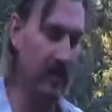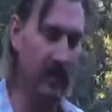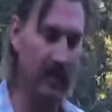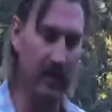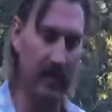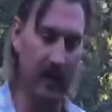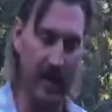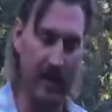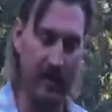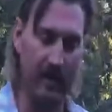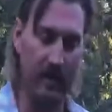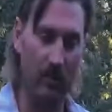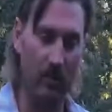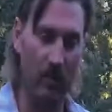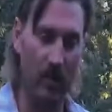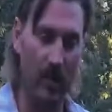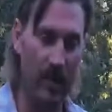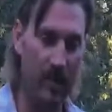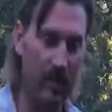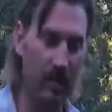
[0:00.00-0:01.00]
lighter
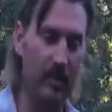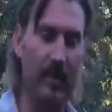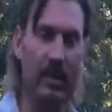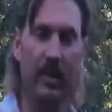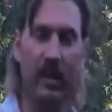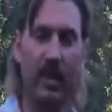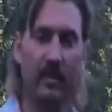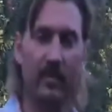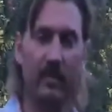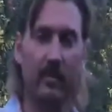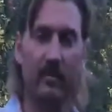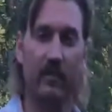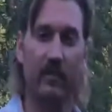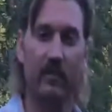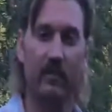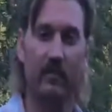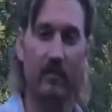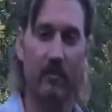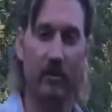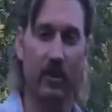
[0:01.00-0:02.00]
wine, but can
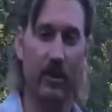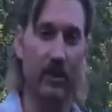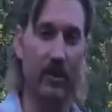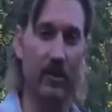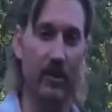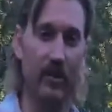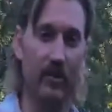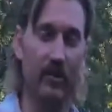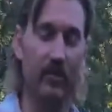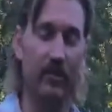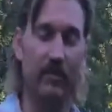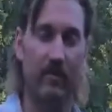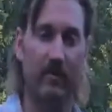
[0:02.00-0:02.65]
really is